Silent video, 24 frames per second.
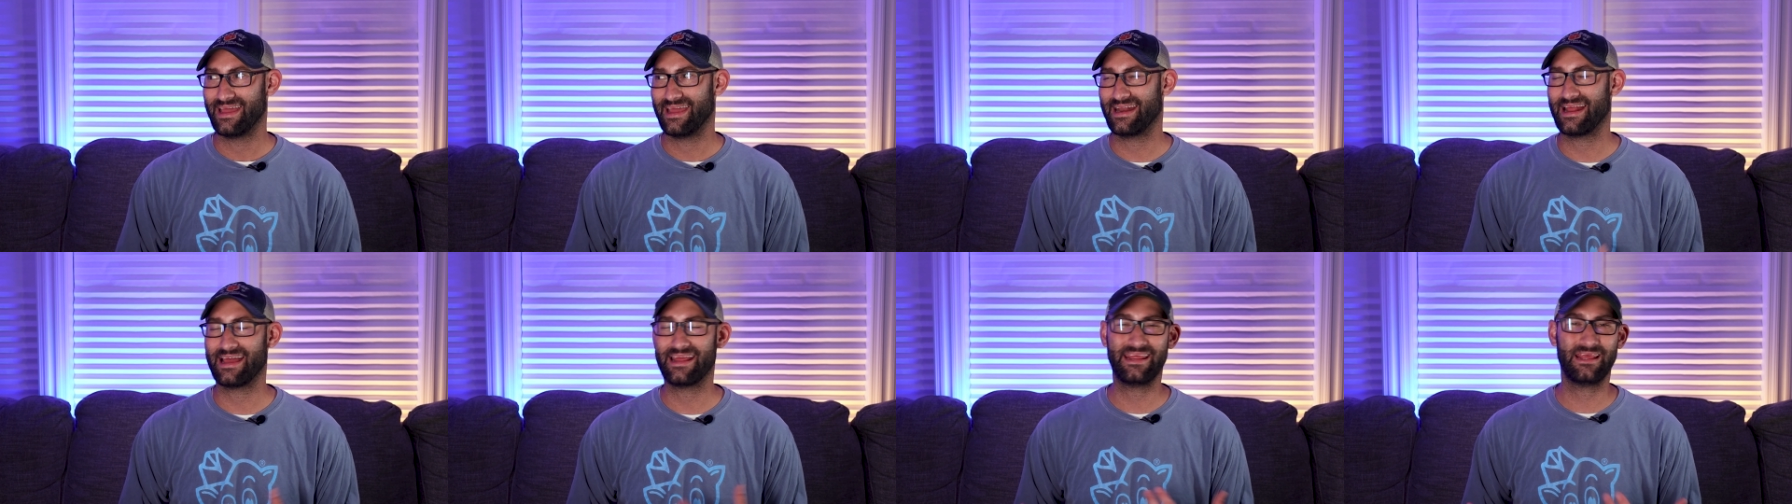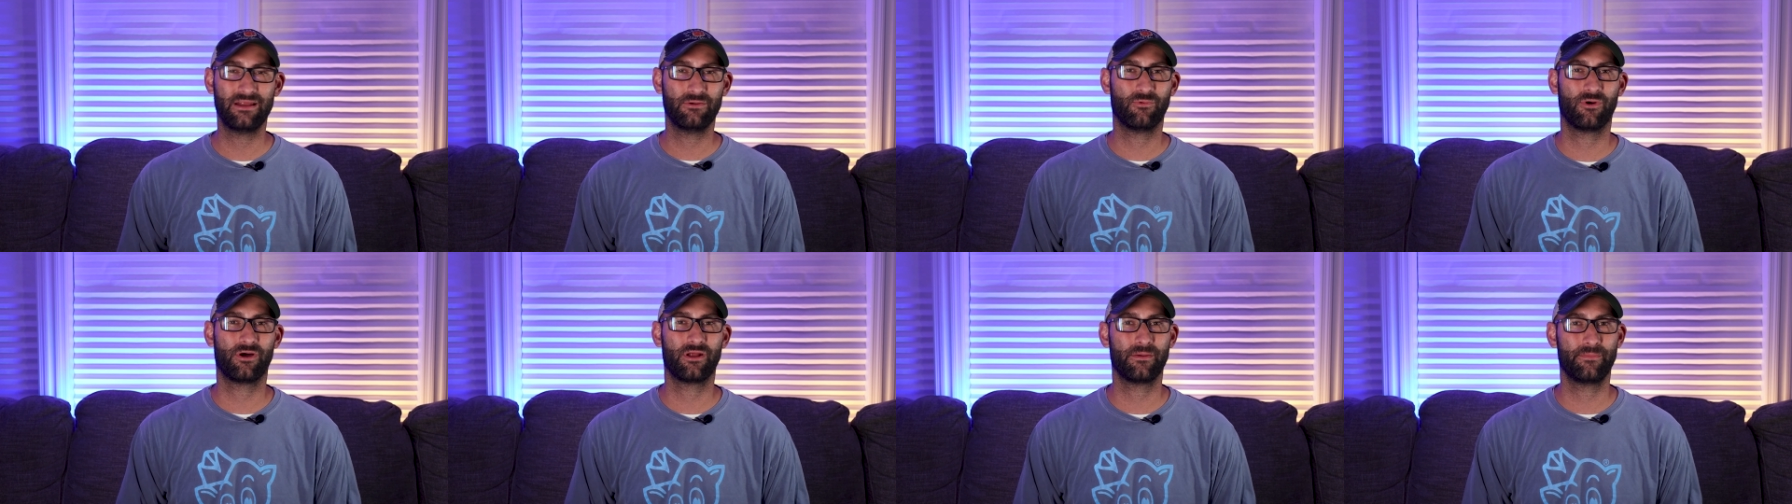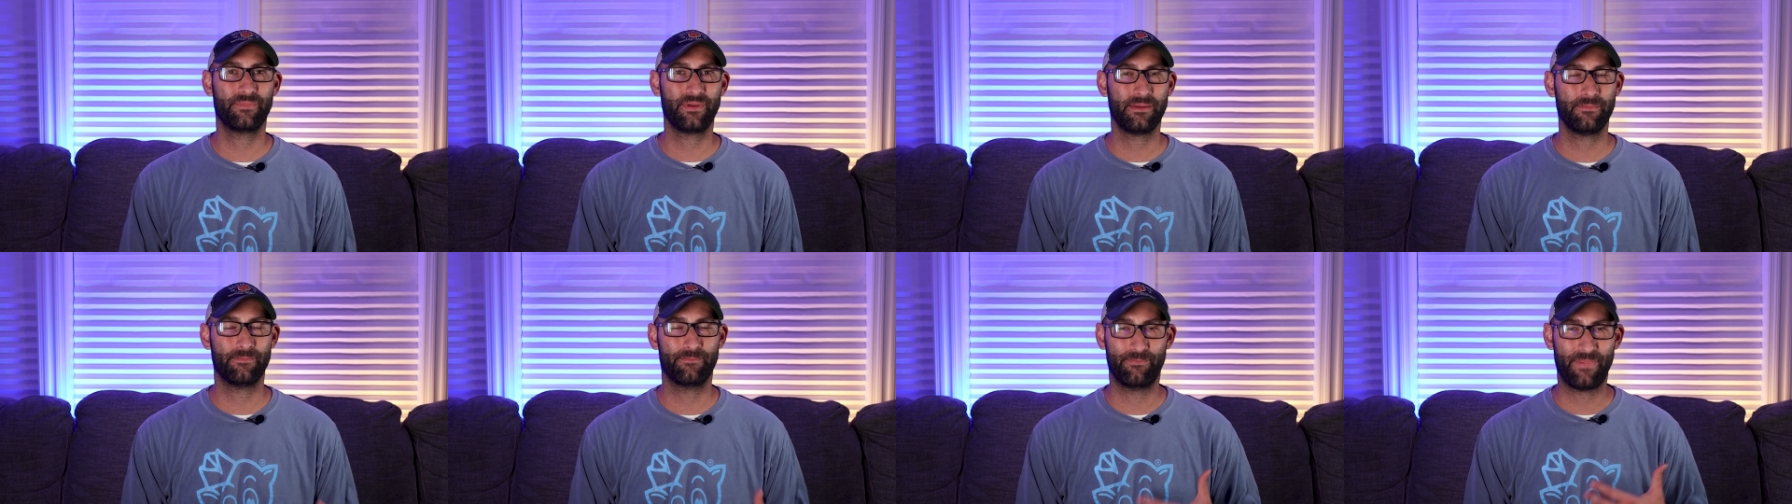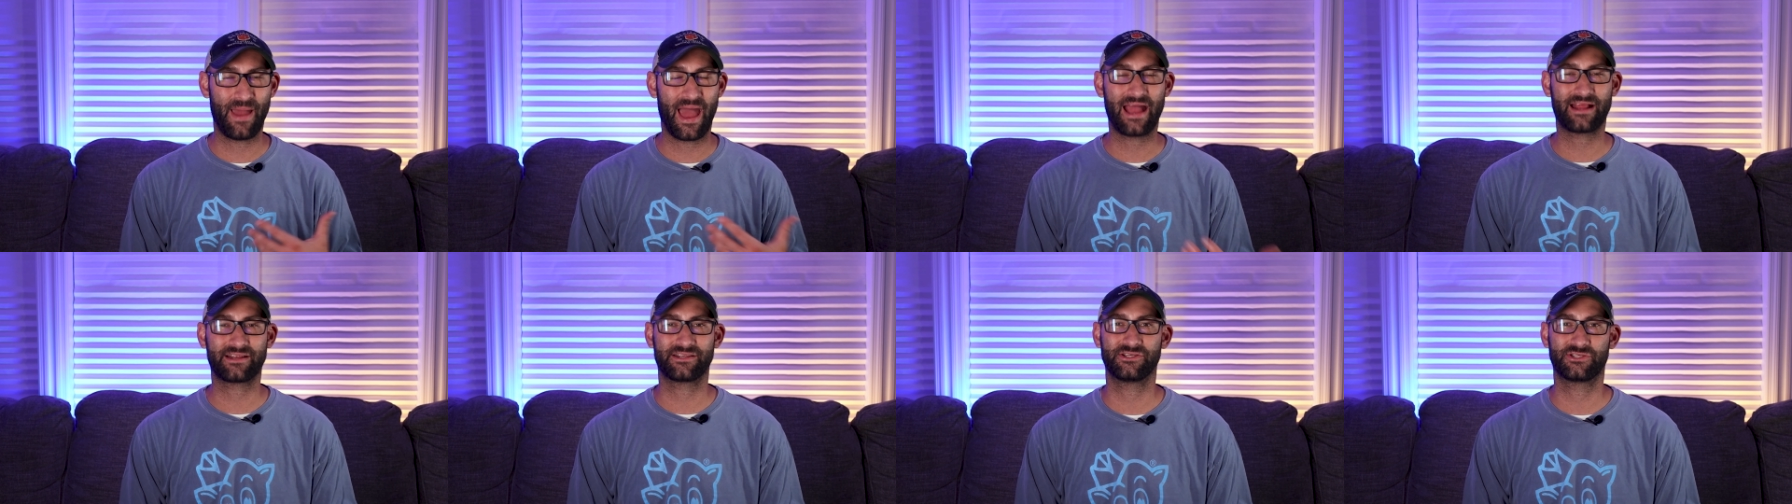And I didn't want to be
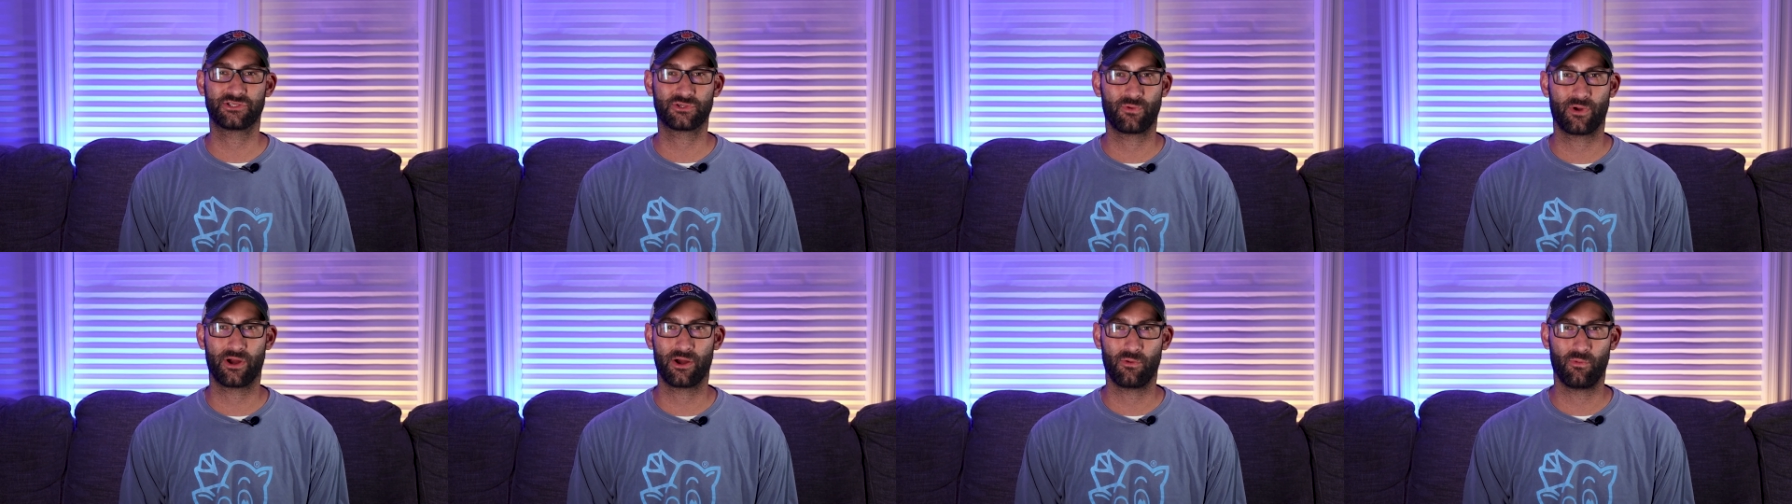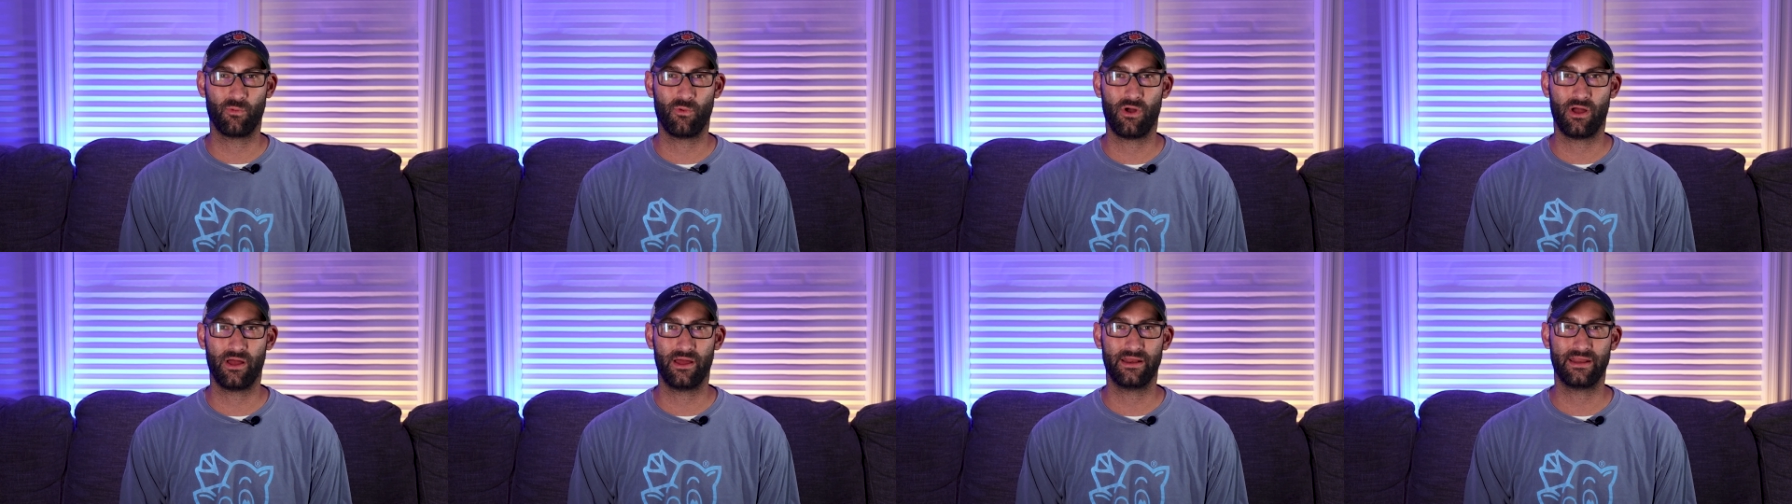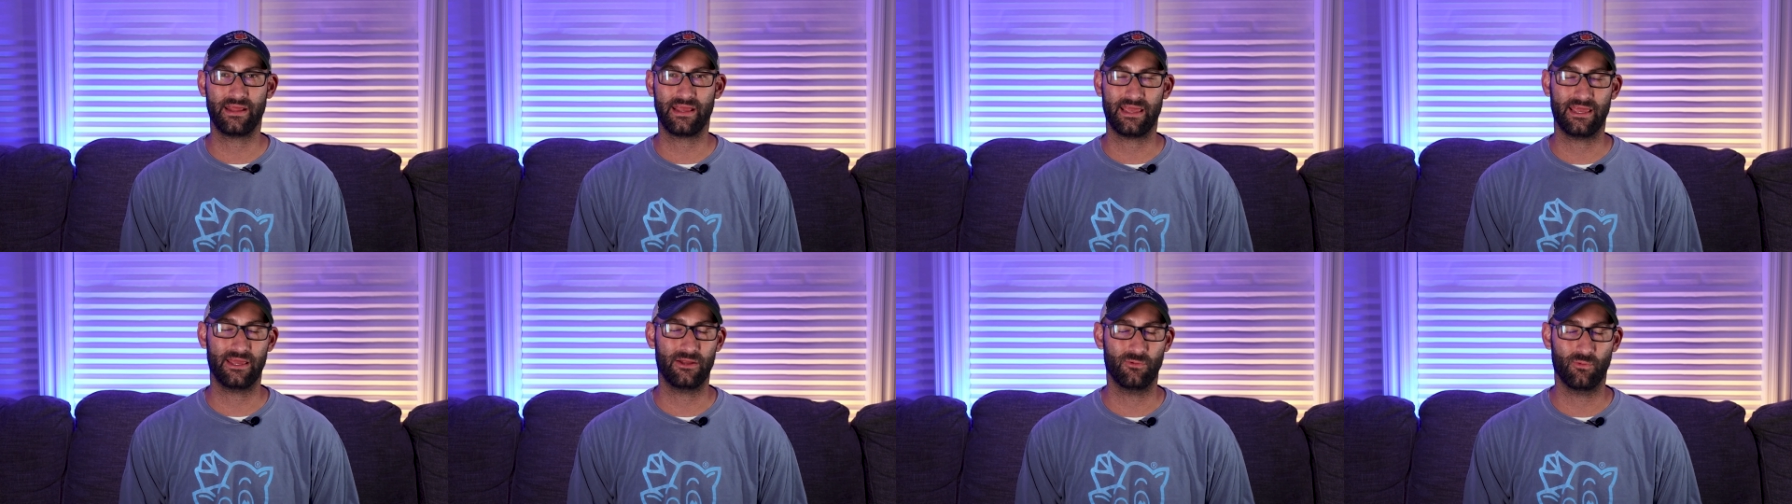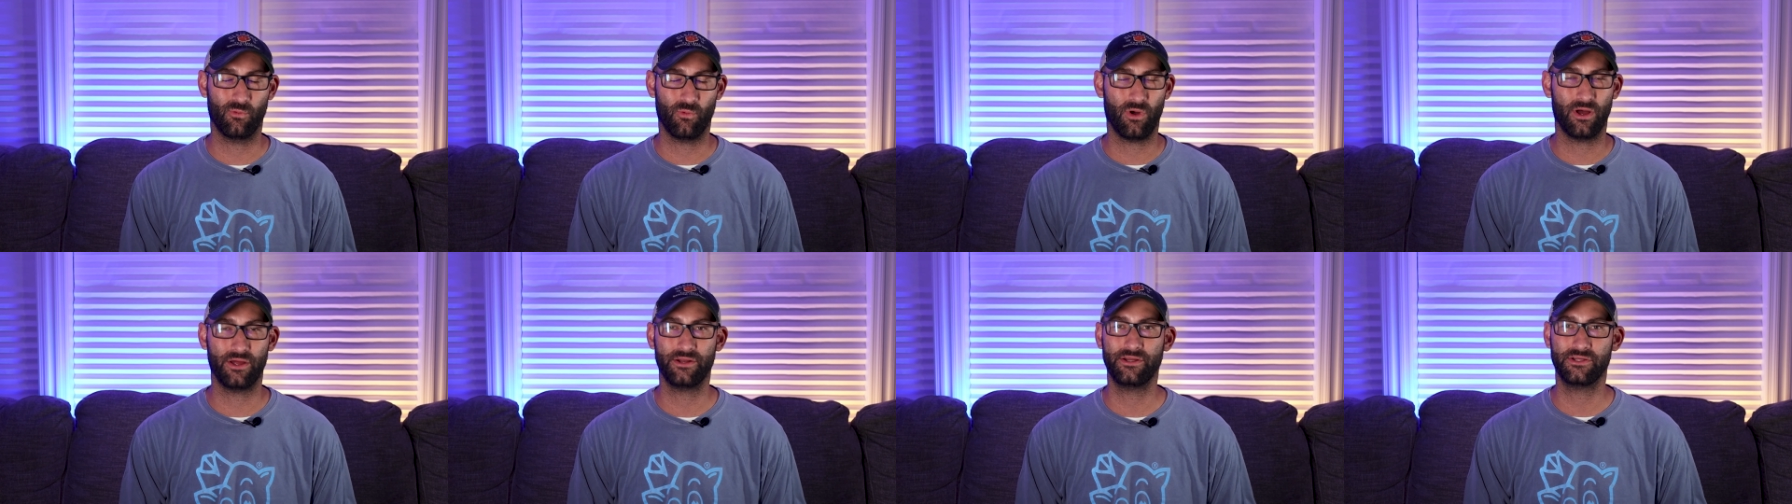back to square one
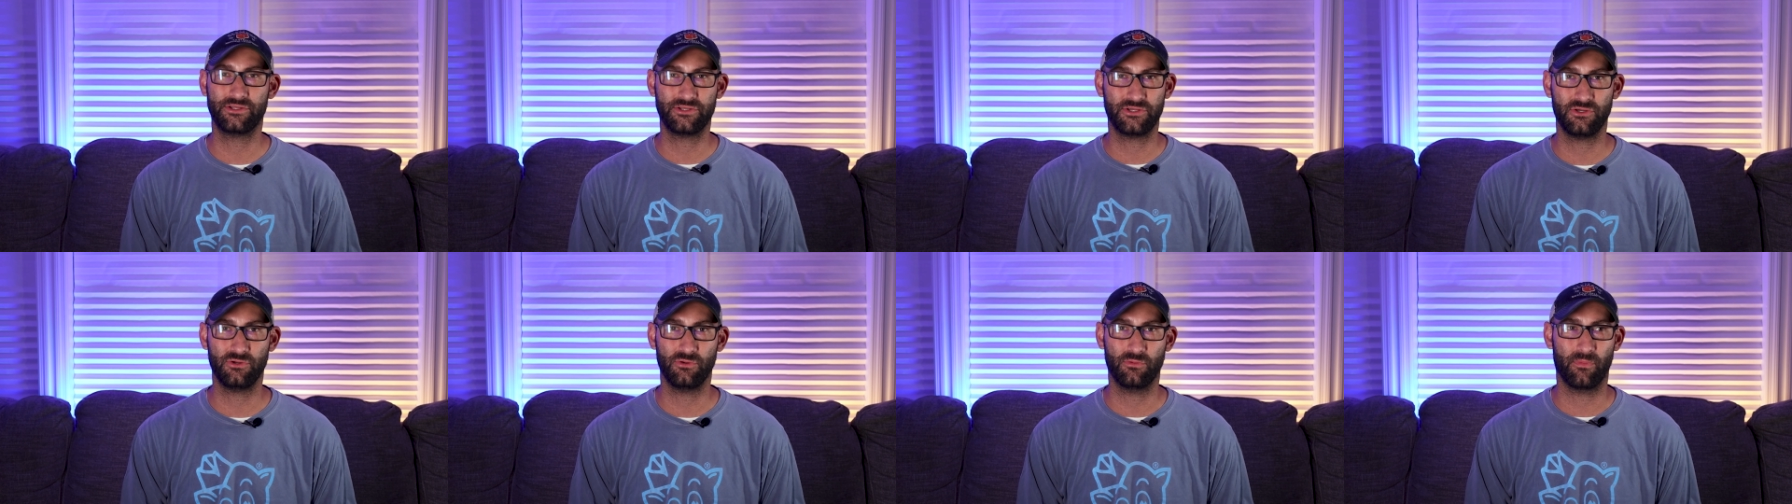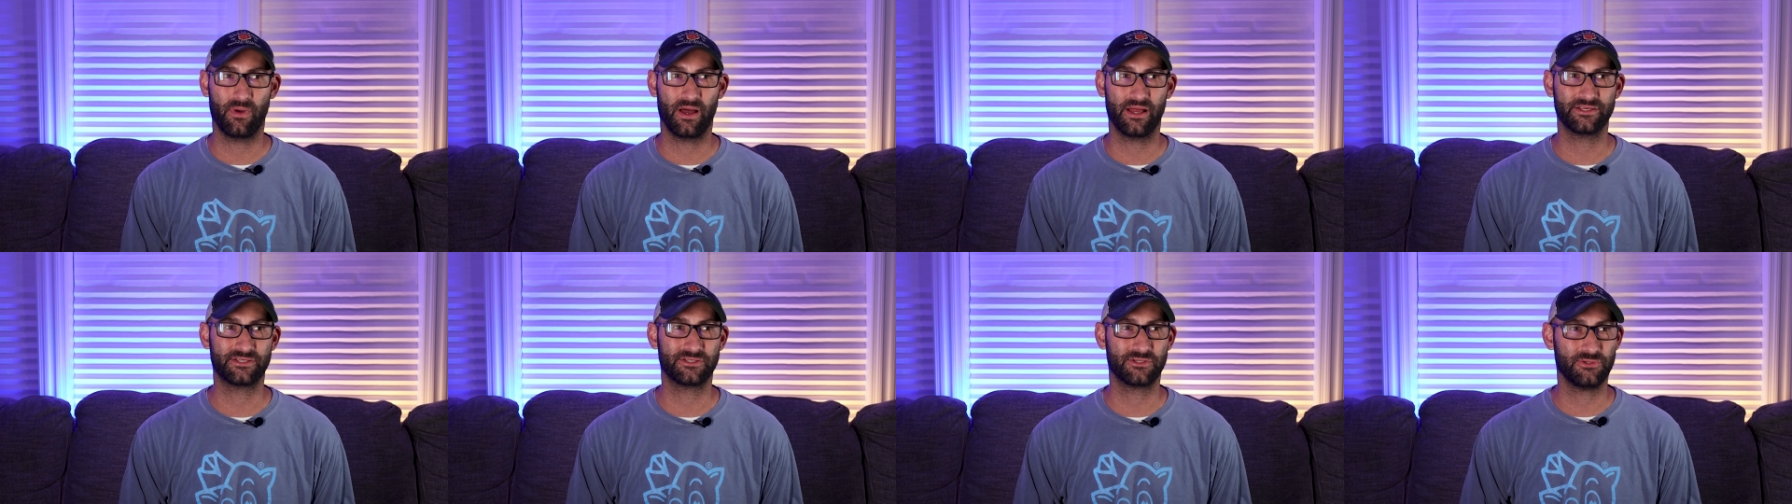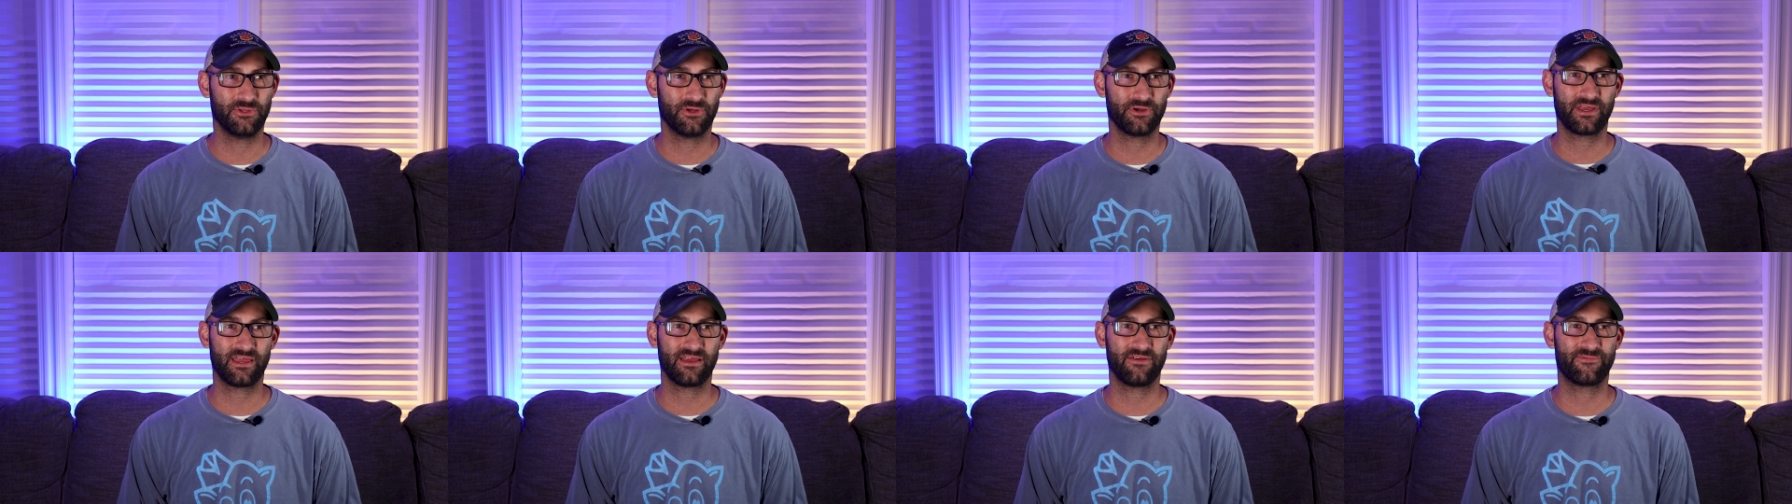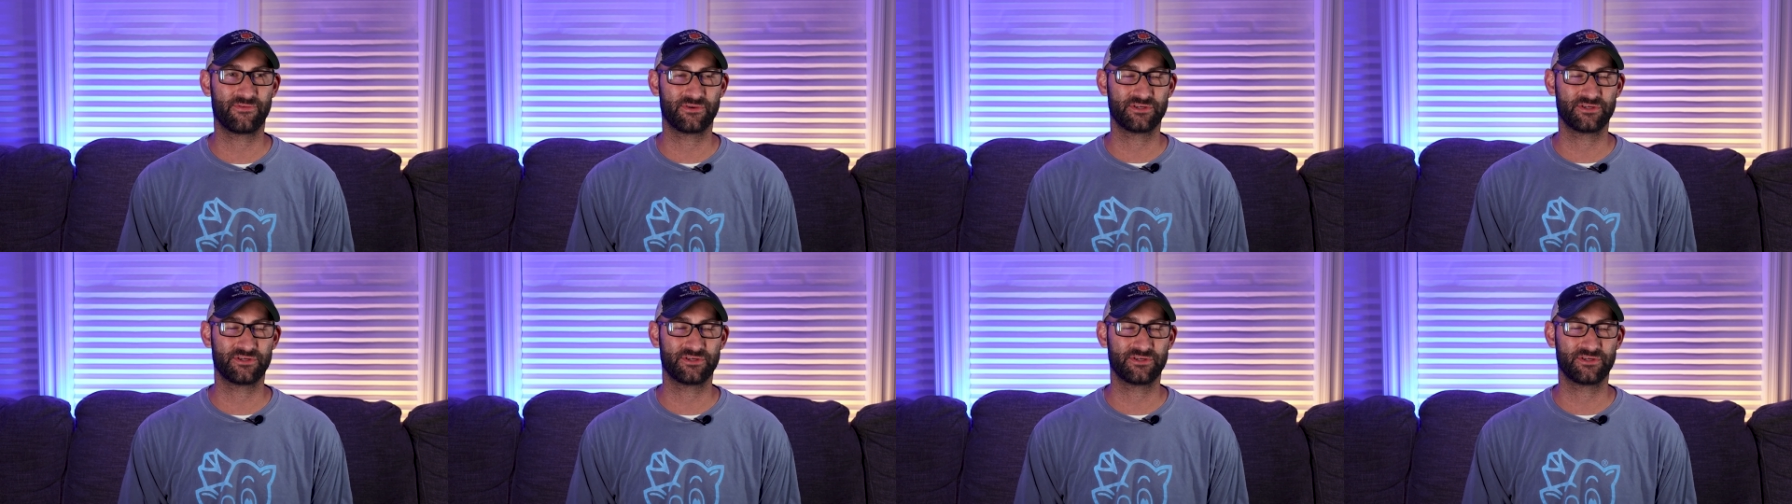in one to two months looking